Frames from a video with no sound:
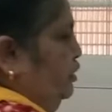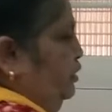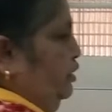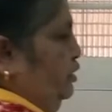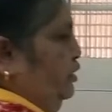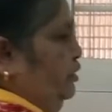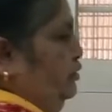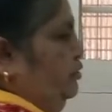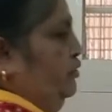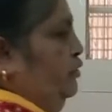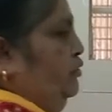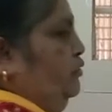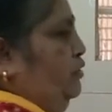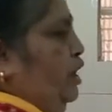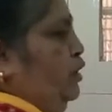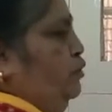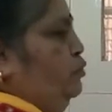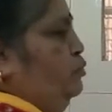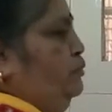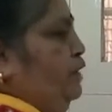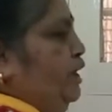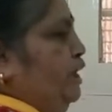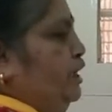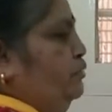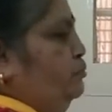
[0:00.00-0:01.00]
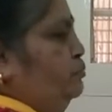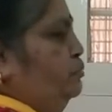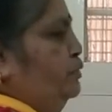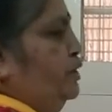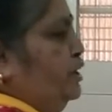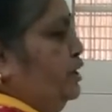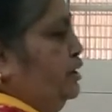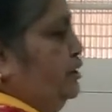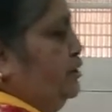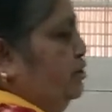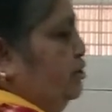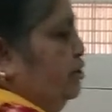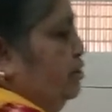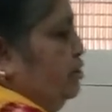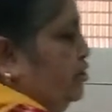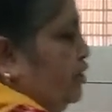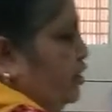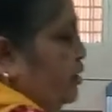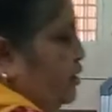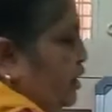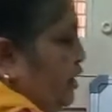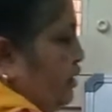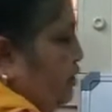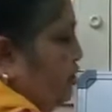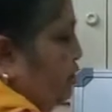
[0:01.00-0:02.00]
So how many parts
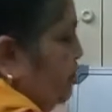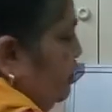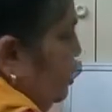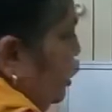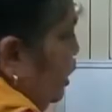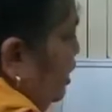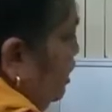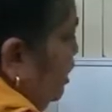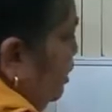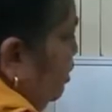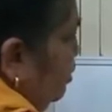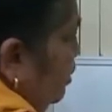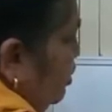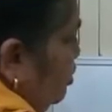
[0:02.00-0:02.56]
is there in the